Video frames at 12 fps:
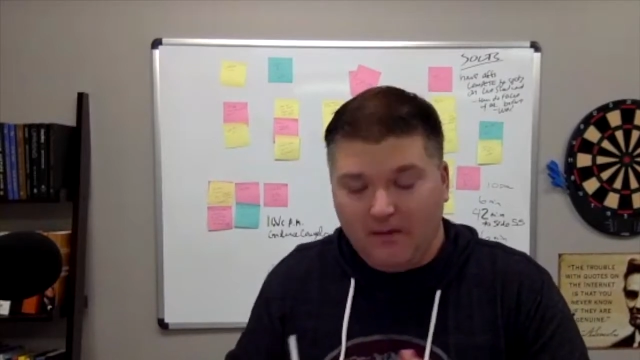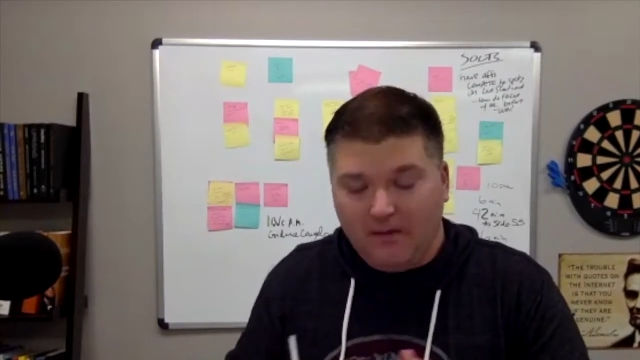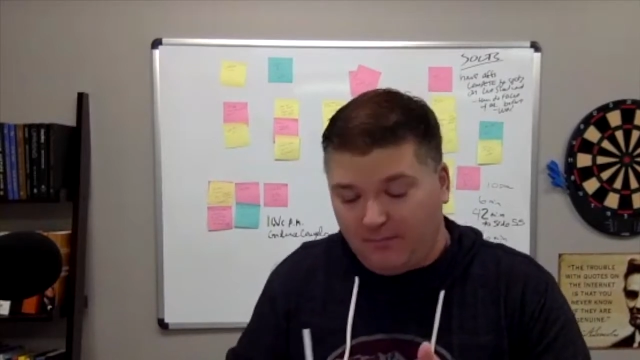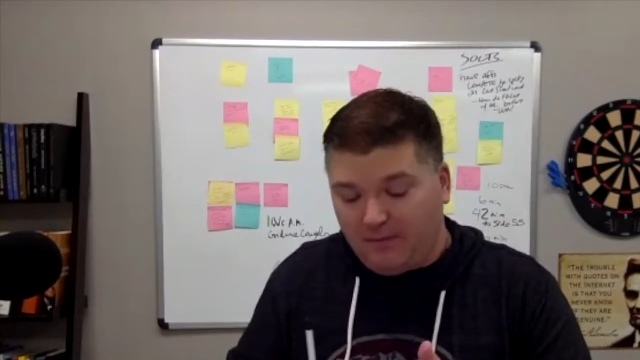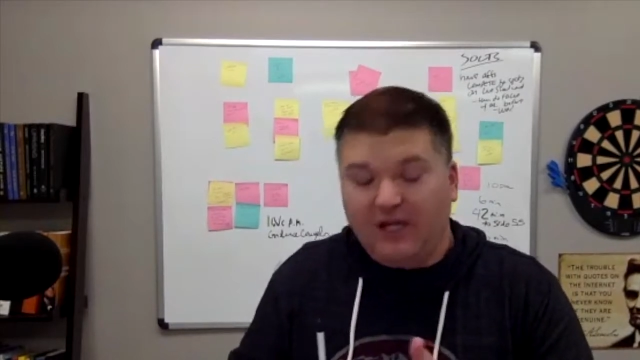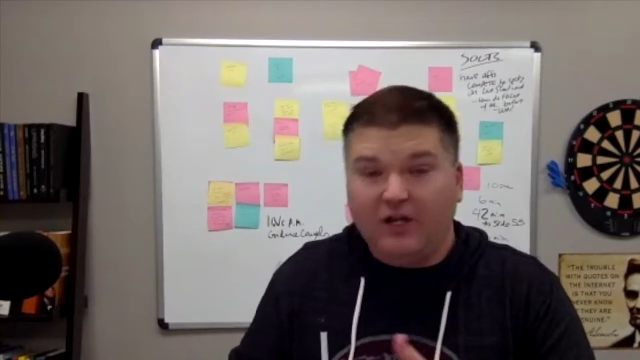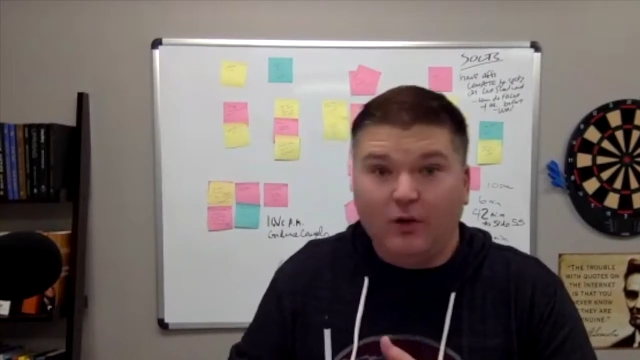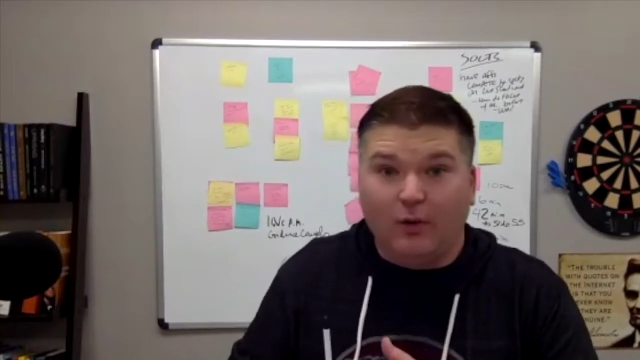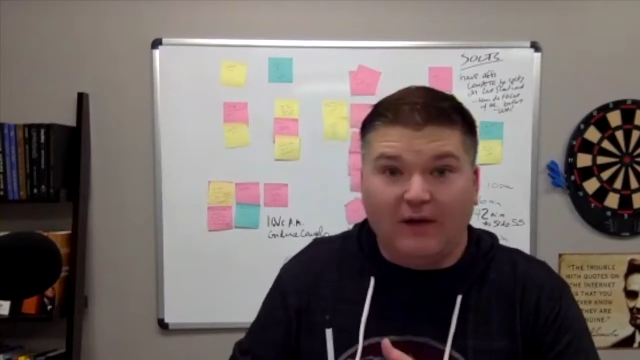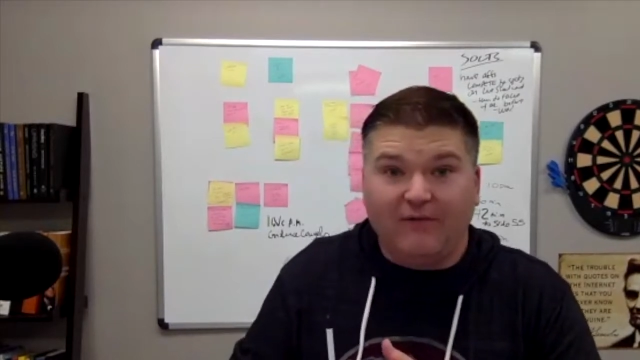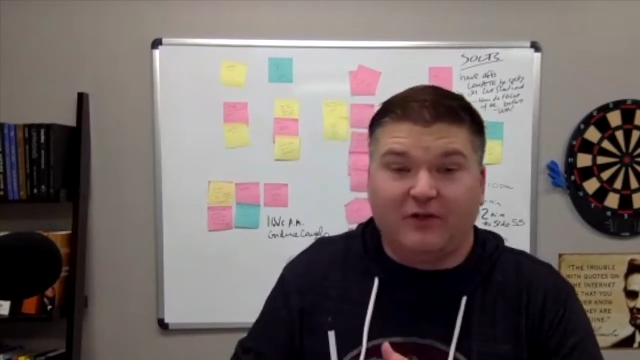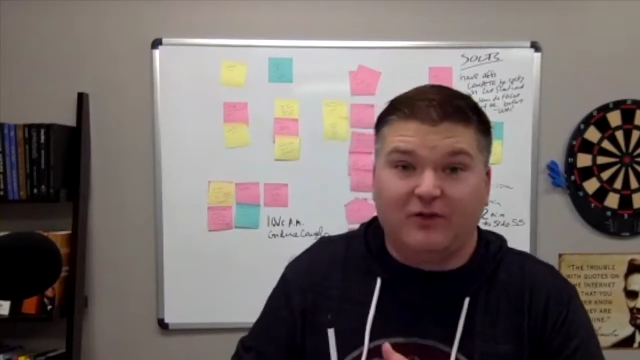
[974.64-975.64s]
B, you
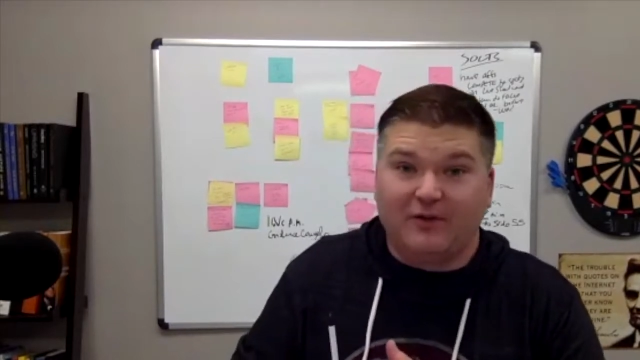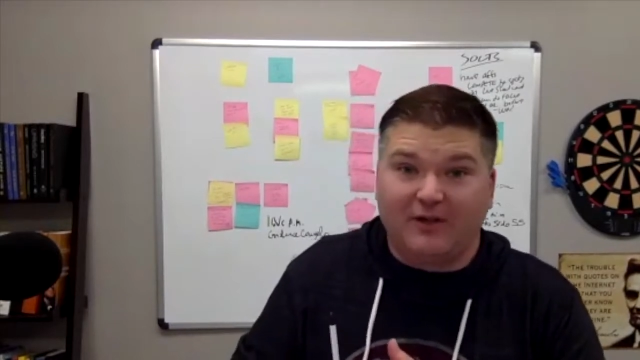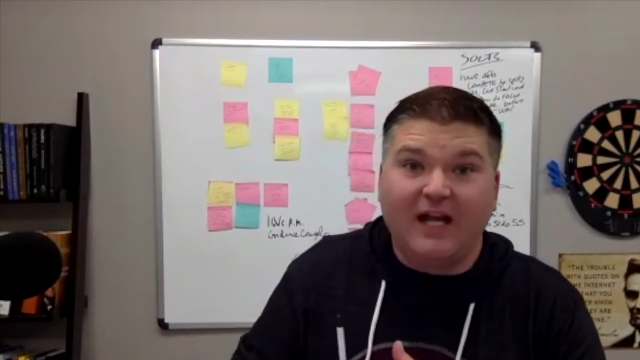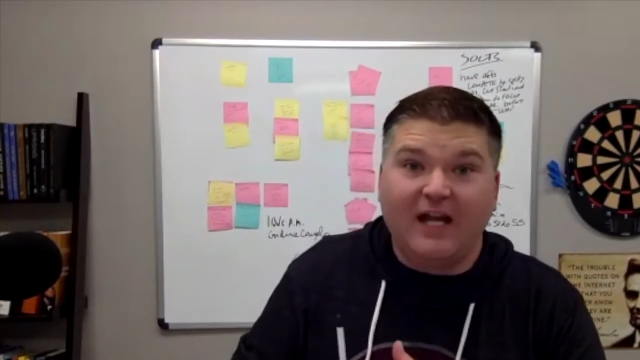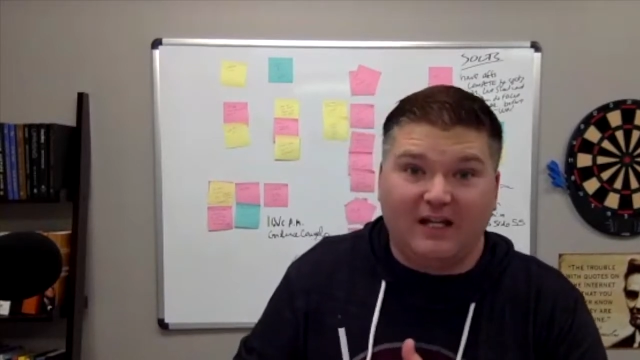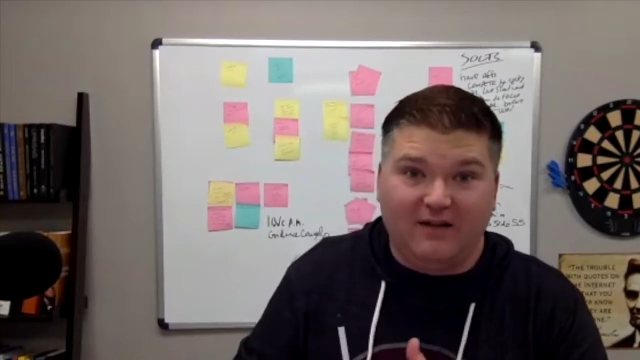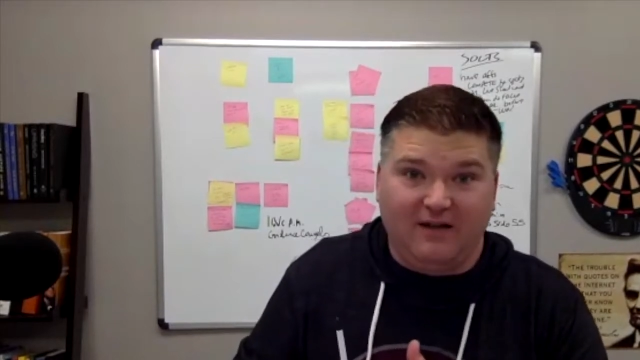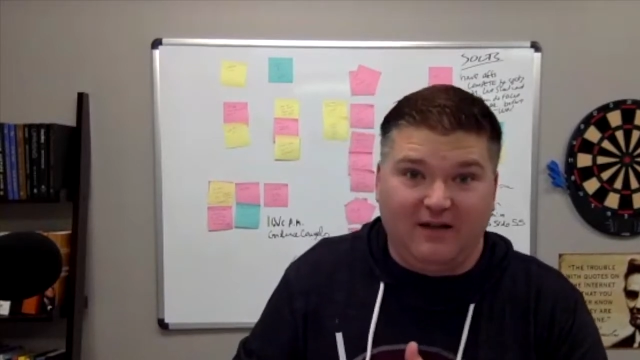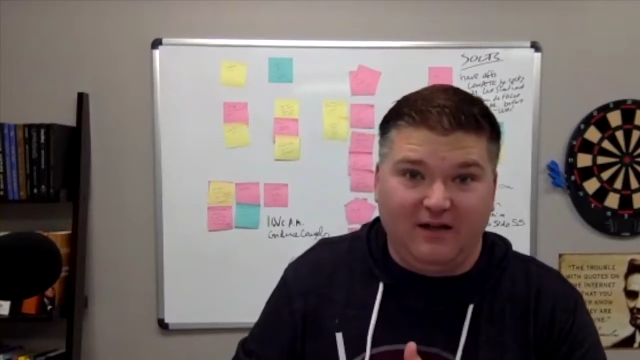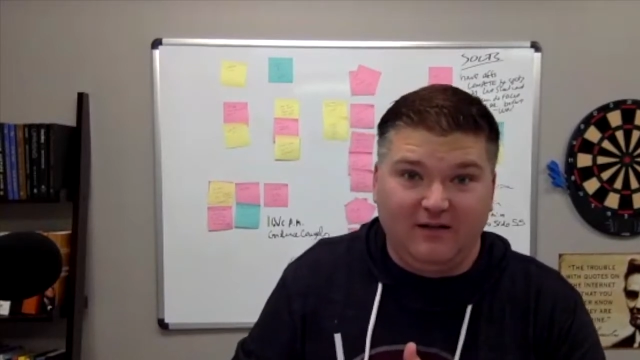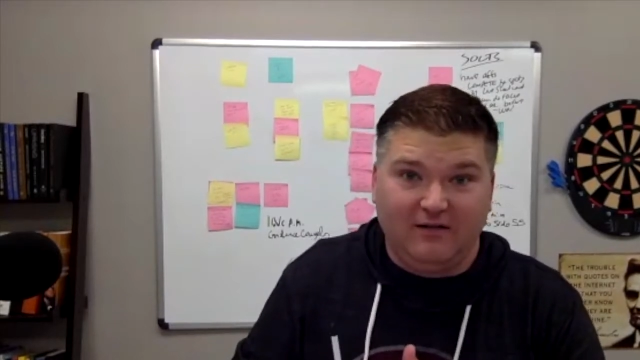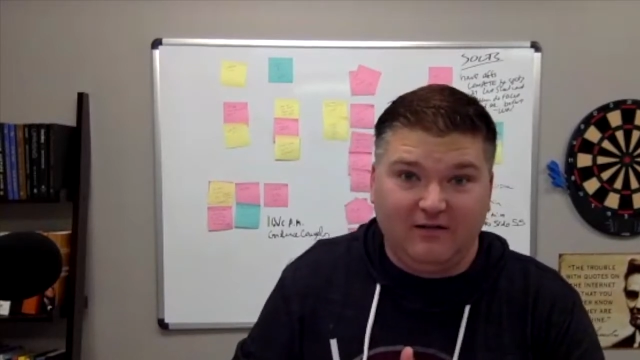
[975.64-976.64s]
don't have to create
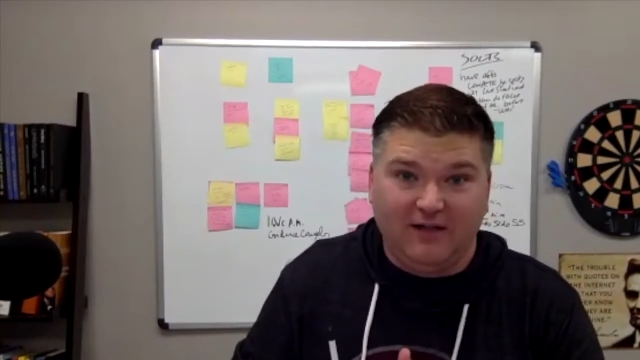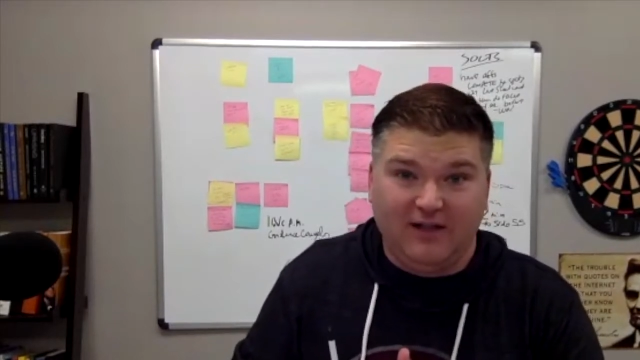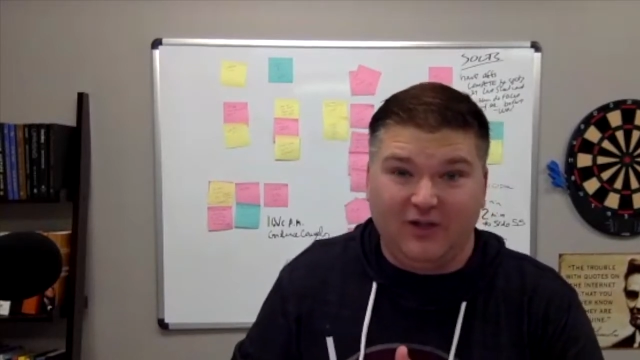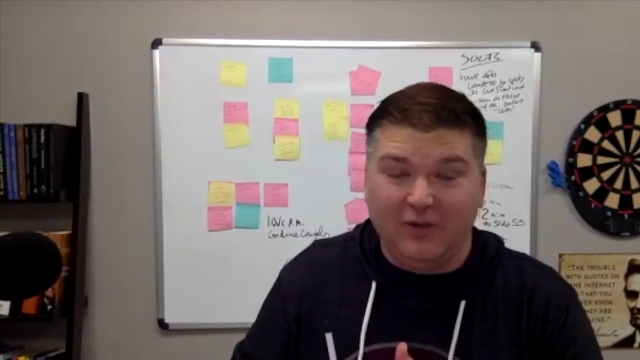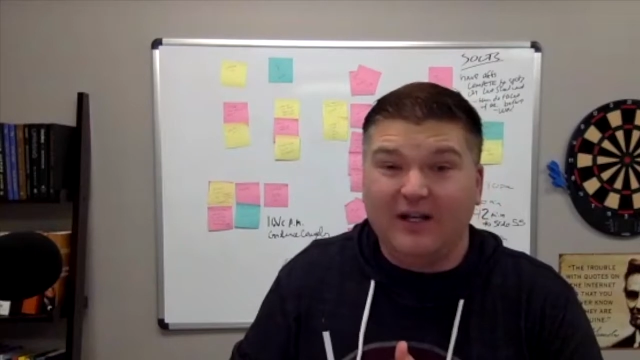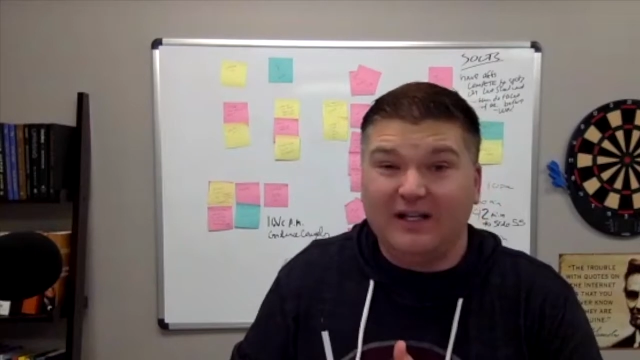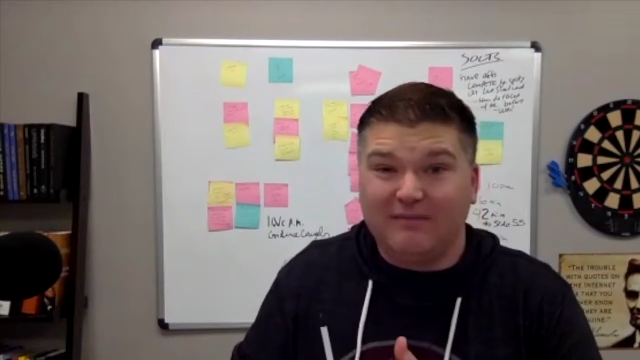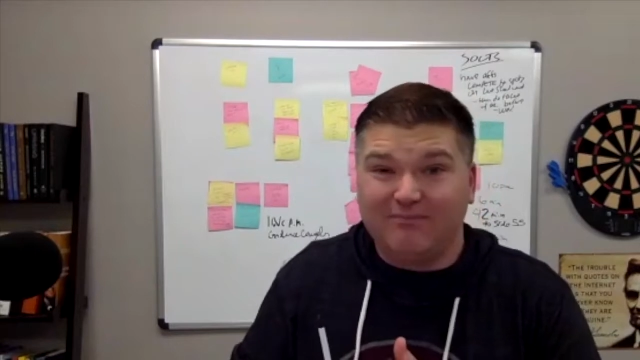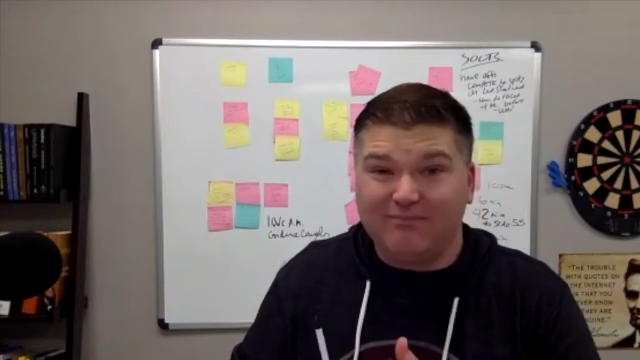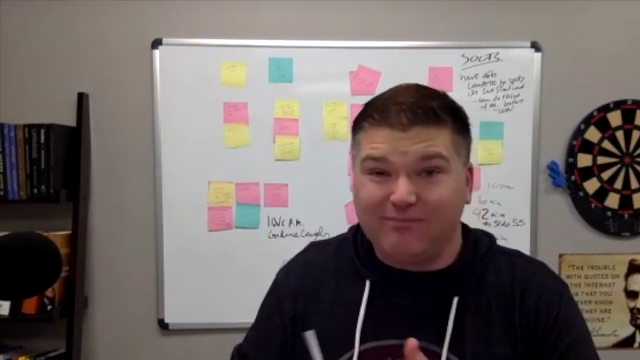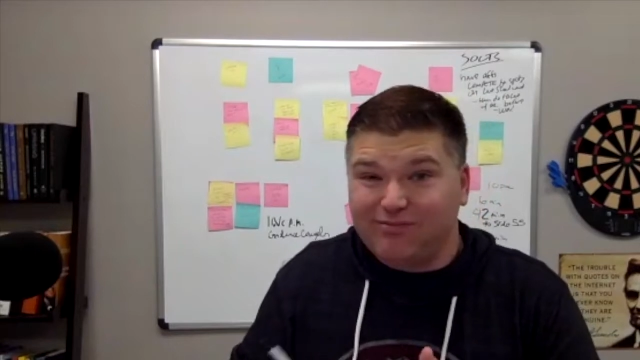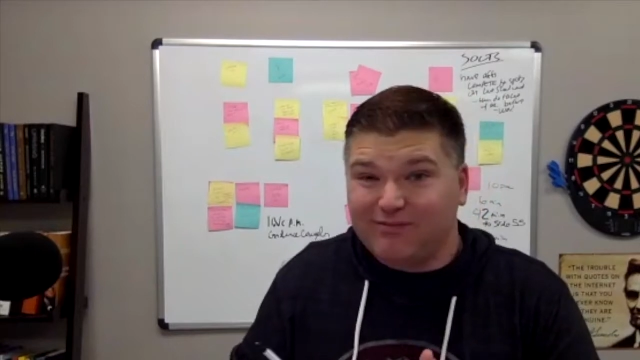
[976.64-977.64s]
anything. Like you had to